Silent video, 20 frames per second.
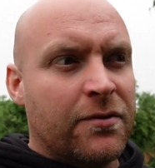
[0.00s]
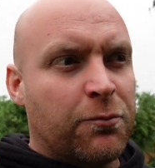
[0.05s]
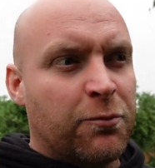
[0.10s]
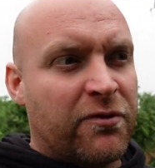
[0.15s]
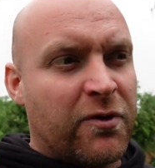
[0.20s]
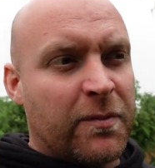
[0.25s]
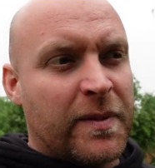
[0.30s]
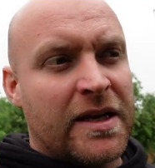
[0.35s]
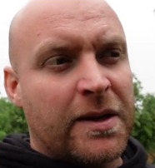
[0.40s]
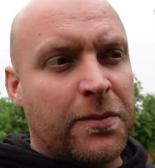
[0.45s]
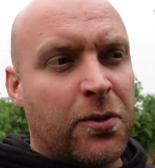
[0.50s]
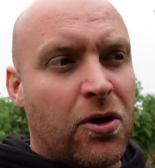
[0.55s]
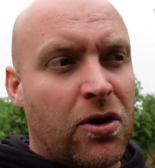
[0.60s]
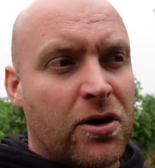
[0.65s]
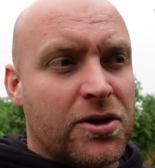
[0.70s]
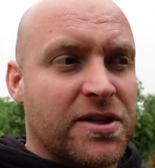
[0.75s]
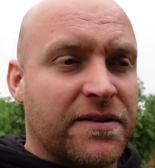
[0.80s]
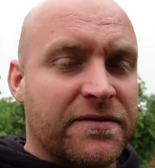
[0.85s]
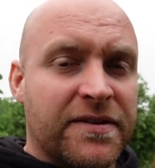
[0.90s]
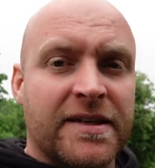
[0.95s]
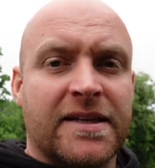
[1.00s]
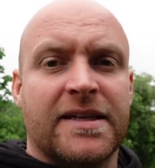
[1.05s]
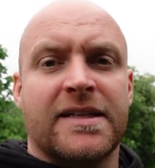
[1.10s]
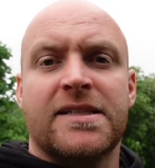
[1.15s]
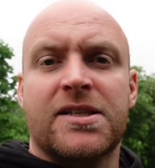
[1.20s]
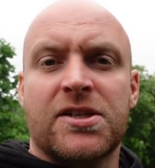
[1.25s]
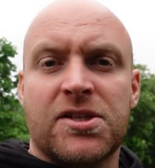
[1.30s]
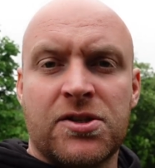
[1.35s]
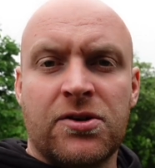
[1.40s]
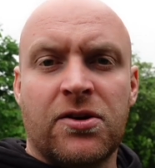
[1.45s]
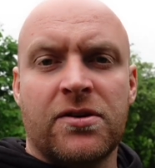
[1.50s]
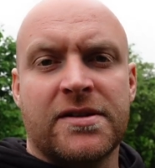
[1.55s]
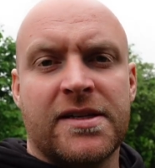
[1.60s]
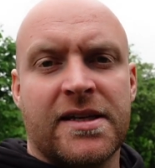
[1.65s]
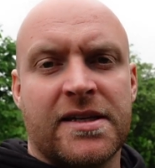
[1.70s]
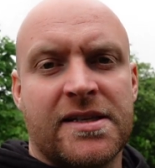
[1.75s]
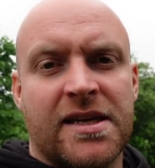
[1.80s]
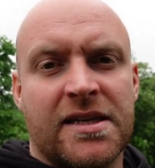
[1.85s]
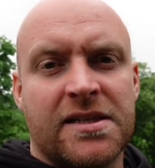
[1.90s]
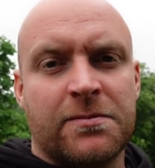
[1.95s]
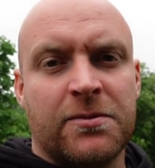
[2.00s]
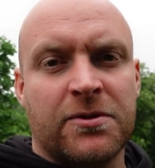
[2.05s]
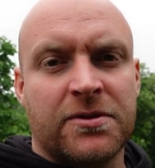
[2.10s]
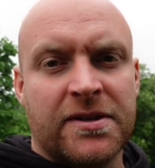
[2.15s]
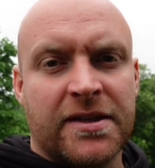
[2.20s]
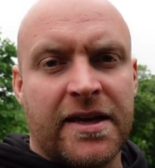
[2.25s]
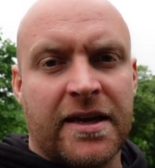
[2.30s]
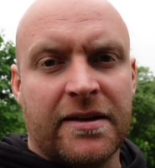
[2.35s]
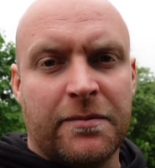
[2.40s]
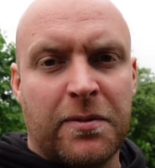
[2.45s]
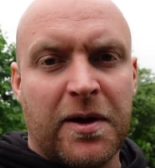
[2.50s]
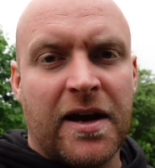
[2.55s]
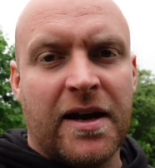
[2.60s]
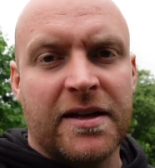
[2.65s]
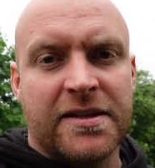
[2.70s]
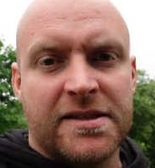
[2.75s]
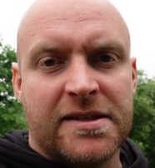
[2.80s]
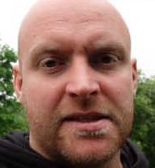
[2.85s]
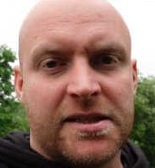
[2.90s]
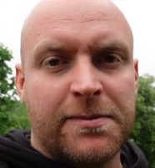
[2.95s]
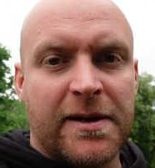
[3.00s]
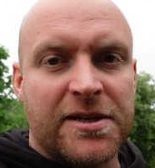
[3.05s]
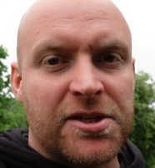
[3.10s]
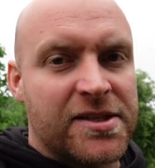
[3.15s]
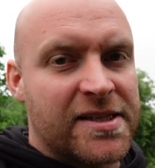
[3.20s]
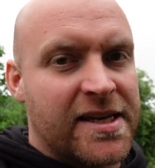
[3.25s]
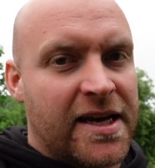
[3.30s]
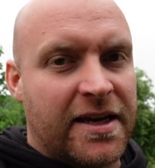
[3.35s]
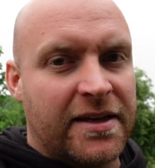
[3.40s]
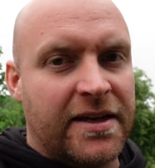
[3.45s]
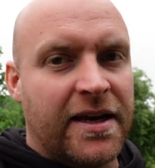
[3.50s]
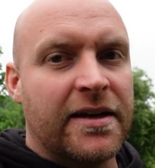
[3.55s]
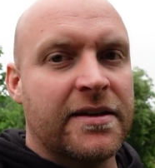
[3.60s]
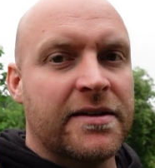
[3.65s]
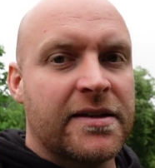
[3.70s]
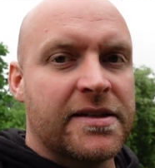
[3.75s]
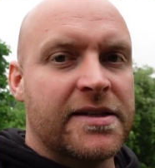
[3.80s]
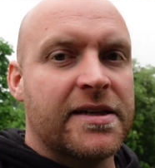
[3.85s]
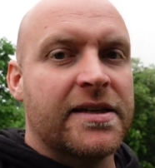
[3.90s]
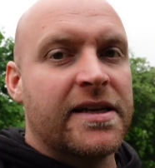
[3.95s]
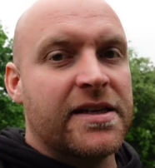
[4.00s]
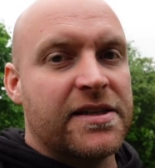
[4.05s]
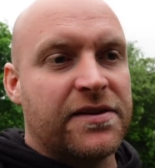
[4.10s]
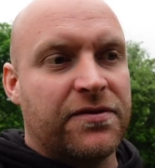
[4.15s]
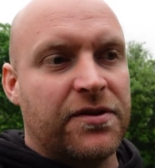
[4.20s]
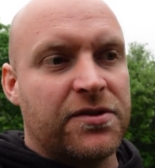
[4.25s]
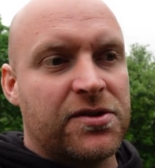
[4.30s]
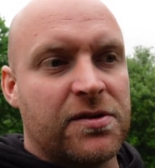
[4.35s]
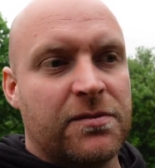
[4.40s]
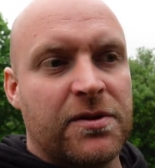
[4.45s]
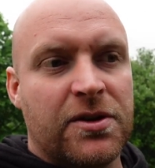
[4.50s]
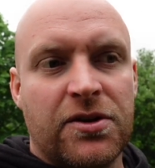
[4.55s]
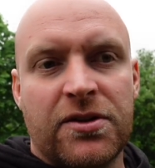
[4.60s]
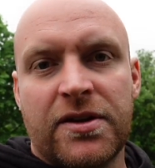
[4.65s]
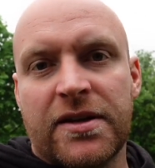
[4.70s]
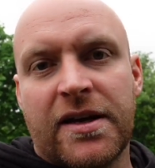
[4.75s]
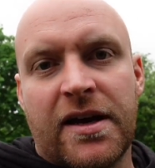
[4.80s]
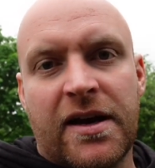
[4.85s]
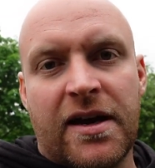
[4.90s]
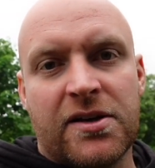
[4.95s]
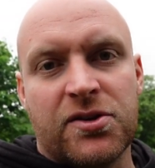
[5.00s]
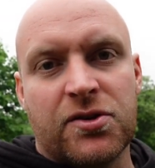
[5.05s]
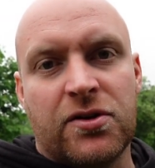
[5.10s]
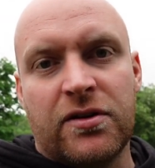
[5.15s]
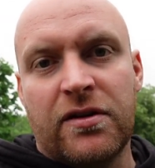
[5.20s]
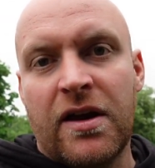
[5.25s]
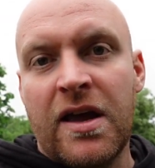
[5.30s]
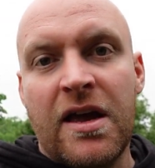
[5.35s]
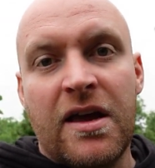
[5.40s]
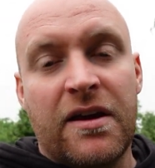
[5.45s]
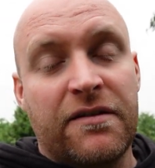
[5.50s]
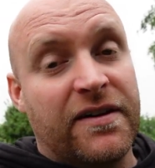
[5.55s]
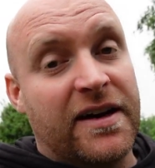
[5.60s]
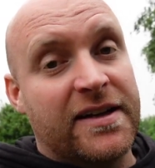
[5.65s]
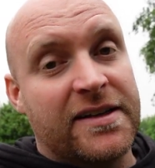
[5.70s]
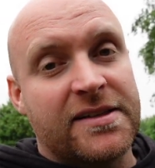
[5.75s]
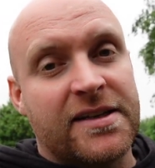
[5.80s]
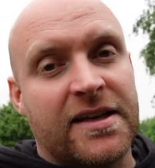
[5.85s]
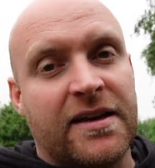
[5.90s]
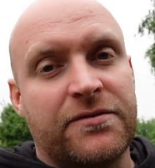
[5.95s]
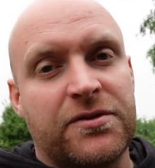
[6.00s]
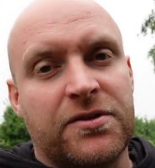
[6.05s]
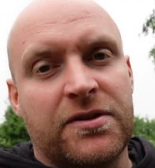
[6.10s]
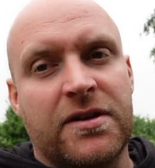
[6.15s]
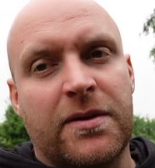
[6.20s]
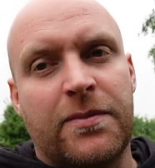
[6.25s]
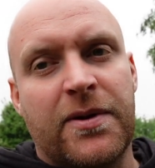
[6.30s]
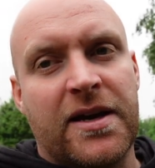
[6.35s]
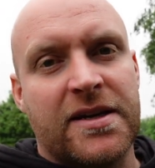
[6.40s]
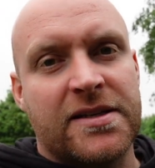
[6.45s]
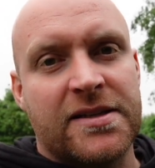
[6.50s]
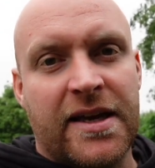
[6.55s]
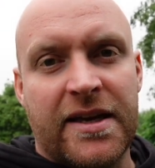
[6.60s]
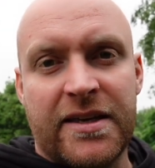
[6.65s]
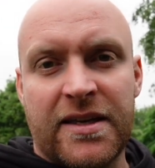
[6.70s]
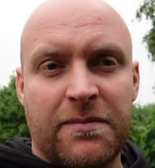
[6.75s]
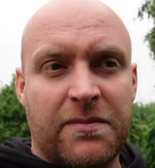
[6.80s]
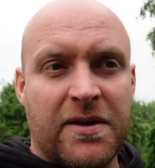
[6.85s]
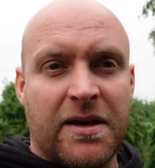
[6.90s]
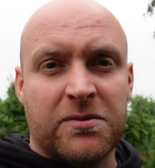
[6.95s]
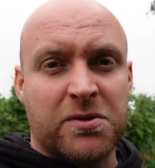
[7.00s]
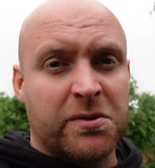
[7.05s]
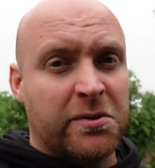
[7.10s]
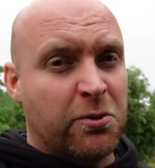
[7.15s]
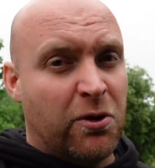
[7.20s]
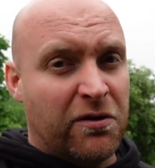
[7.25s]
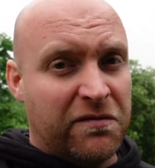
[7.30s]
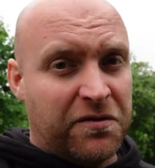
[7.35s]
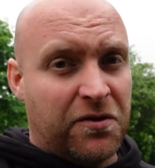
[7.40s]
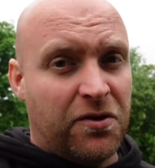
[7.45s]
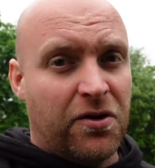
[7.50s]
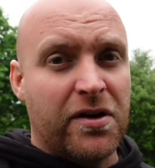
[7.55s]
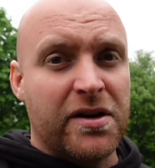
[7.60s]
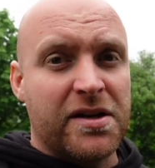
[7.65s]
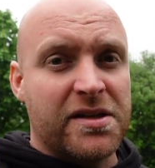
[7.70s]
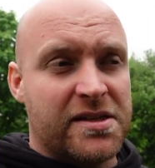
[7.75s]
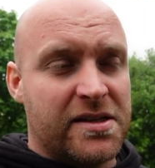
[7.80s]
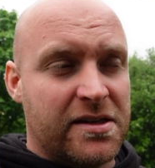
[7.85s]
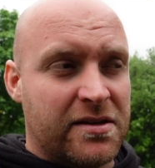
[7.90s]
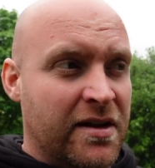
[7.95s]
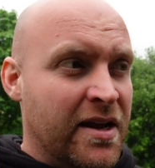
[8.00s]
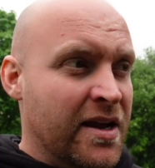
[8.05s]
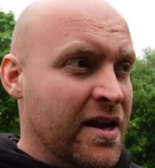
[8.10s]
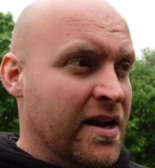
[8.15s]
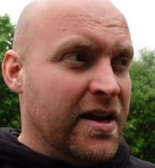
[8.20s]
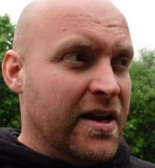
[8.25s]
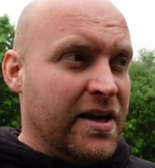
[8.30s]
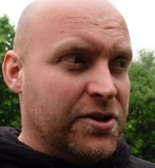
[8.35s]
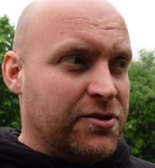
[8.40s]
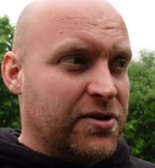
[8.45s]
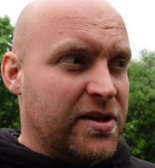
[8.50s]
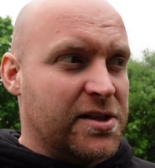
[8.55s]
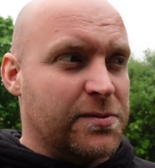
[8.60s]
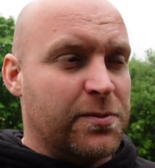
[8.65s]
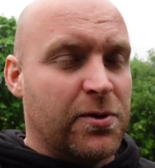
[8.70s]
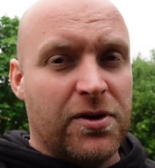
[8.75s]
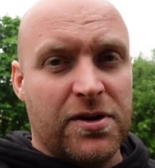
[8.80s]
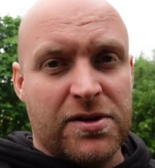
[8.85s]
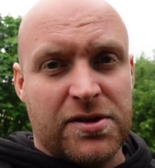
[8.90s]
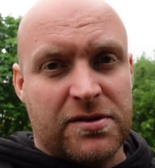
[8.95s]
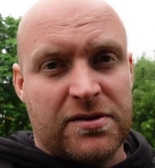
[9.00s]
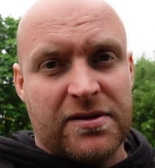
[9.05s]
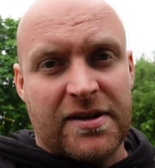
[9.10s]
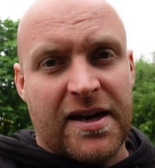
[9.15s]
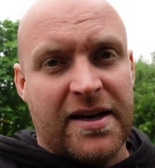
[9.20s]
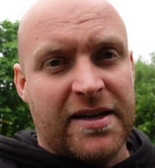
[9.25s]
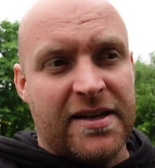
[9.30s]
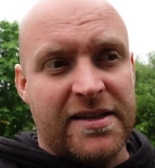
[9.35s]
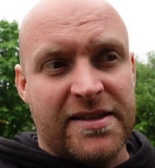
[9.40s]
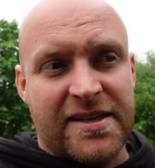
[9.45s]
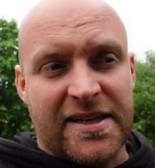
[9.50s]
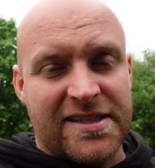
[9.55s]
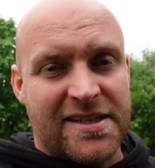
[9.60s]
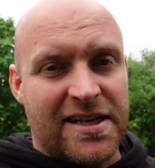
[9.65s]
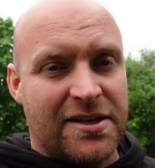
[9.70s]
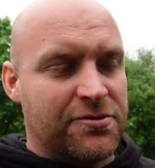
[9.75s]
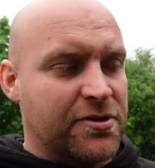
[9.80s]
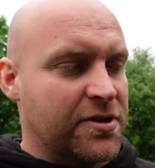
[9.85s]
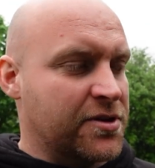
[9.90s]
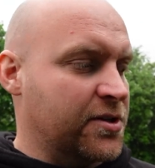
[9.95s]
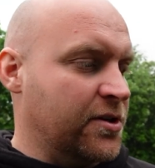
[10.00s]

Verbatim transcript: with it being a Porsche, I think it's just not as accessible to get the parts, especially second hand, as it is for some of the other cars or vans that I've done in the past, like your B M W one forties, your Transporters, Caddies, et cetera.